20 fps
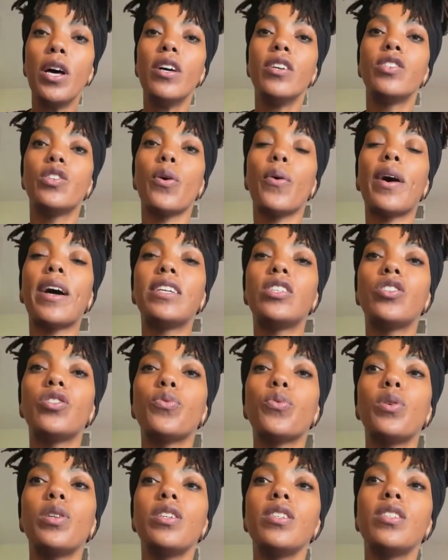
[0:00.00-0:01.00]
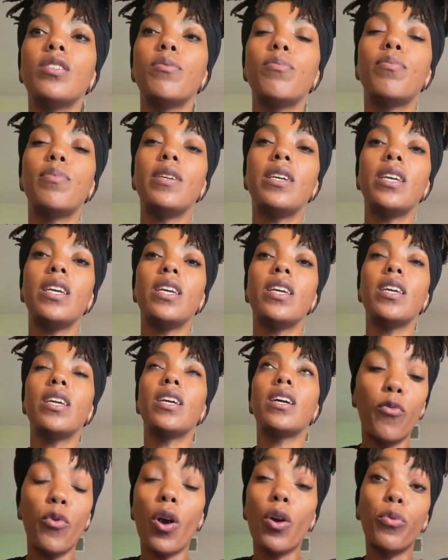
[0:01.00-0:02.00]
So I just wanted to
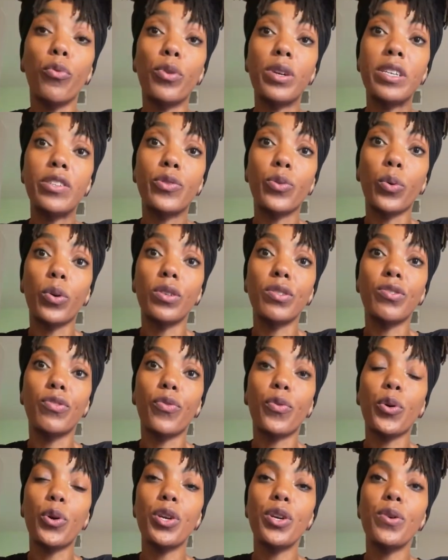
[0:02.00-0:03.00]
be a resource for you